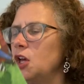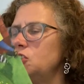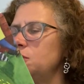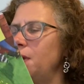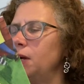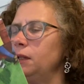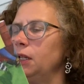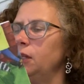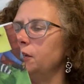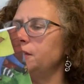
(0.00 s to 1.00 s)
She
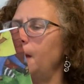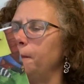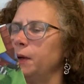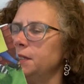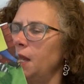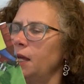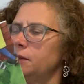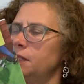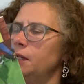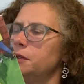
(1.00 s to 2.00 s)
barely looked up when ne
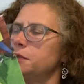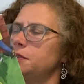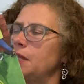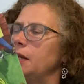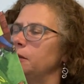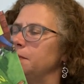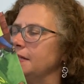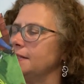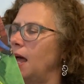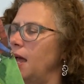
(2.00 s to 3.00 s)
Nichols settled
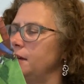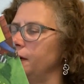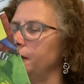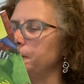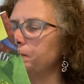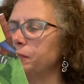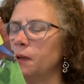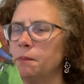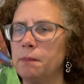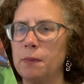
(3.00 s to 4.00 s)
beside her.
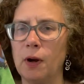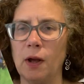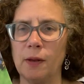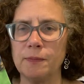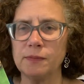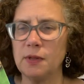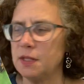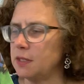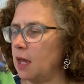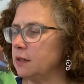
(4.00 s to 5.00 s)
Pearl, he
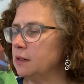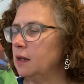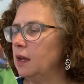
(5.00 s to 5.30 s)
said,